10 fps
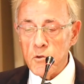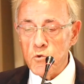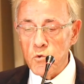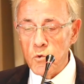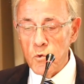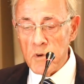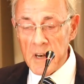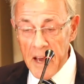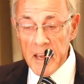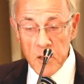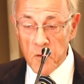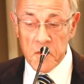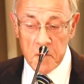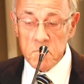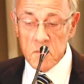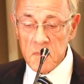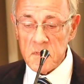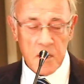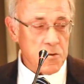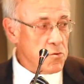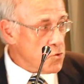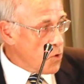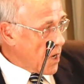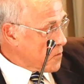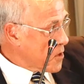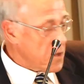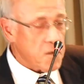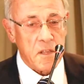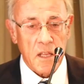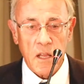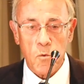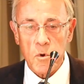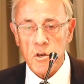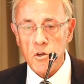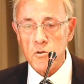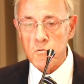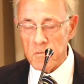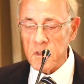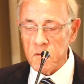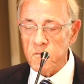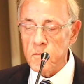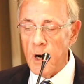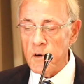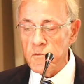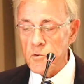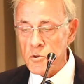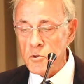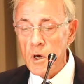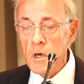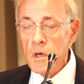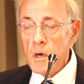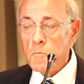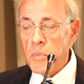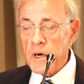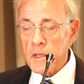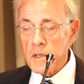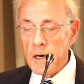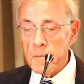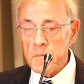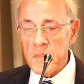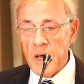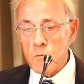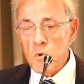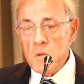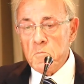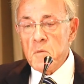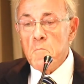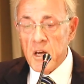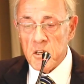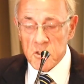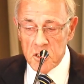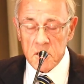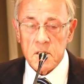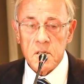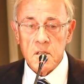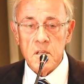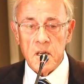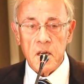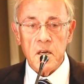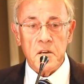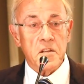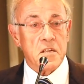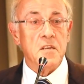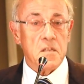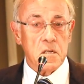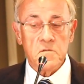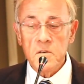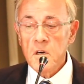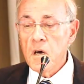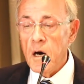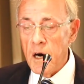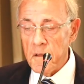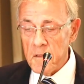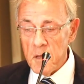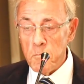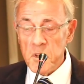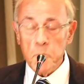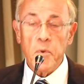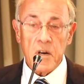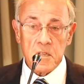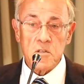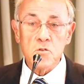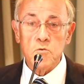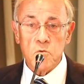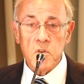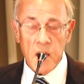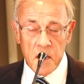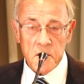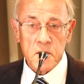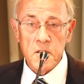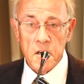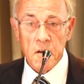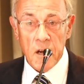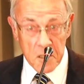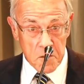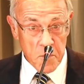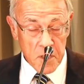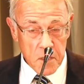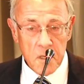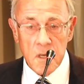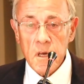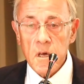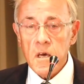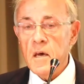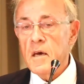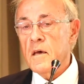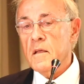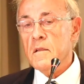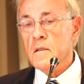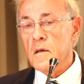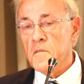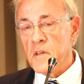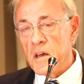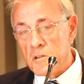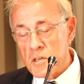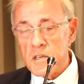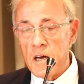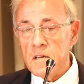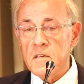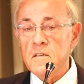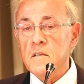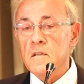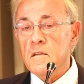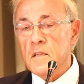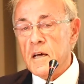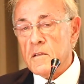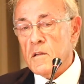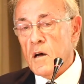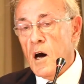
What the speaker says: to 9 of them that you have here, that I will not read for you, but that will be managing the initiative, the parties to the ASR agreement. And they decided that